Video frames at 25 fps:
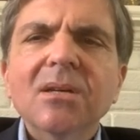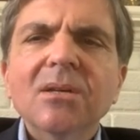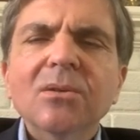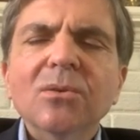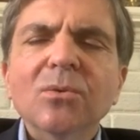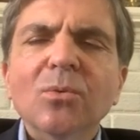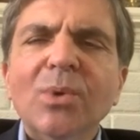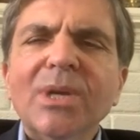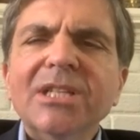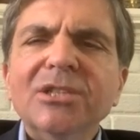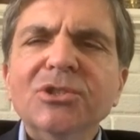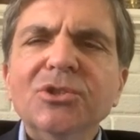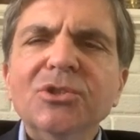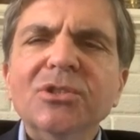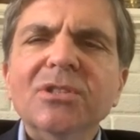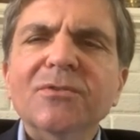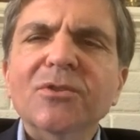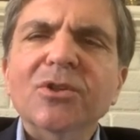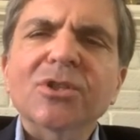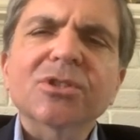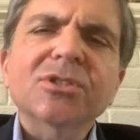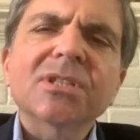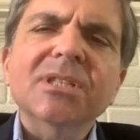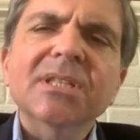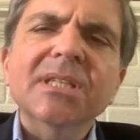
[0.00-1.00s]
Wheaton
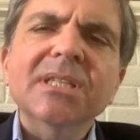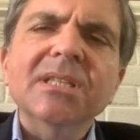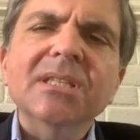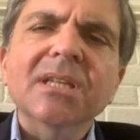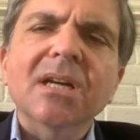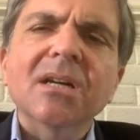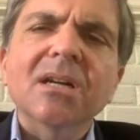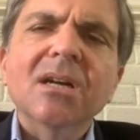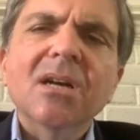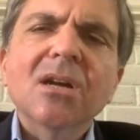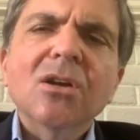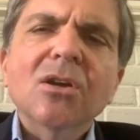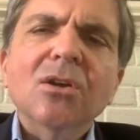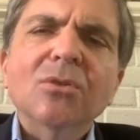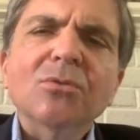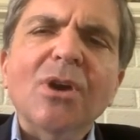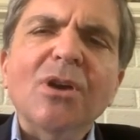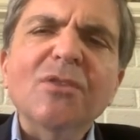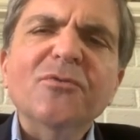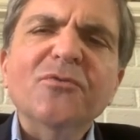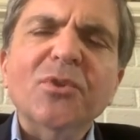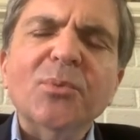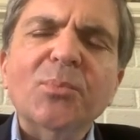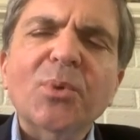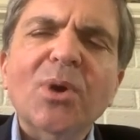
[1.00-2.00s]
University,
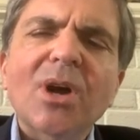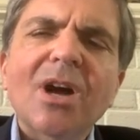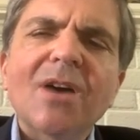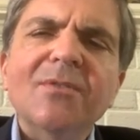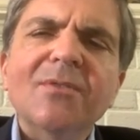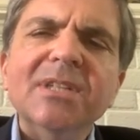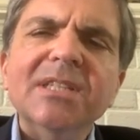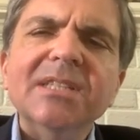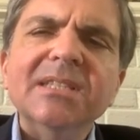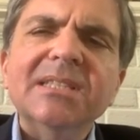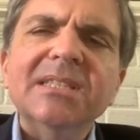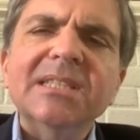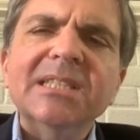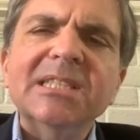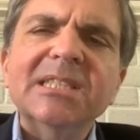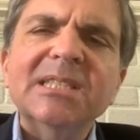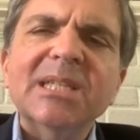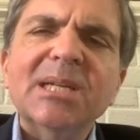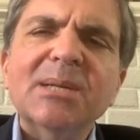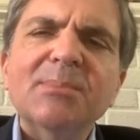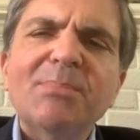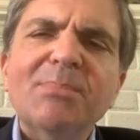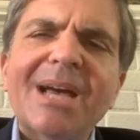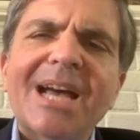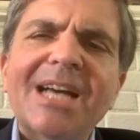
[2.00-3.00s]
wrote for Providence this
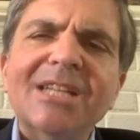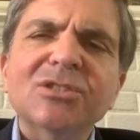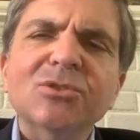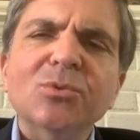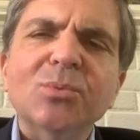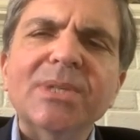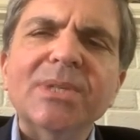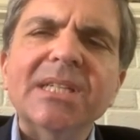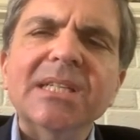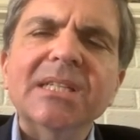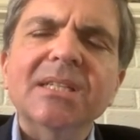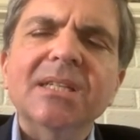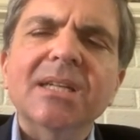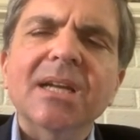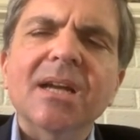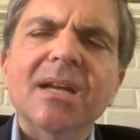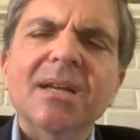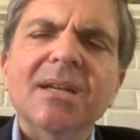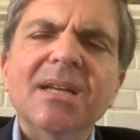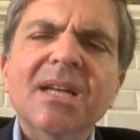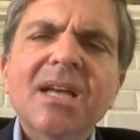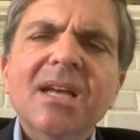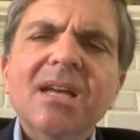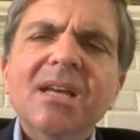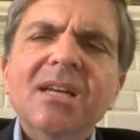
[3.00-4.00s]
past week
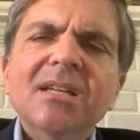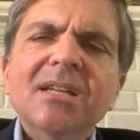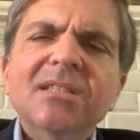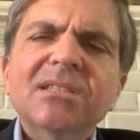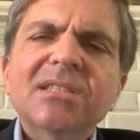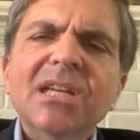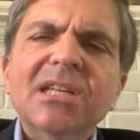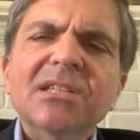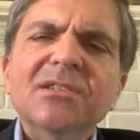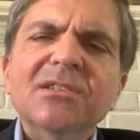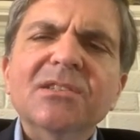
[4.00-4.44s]
a set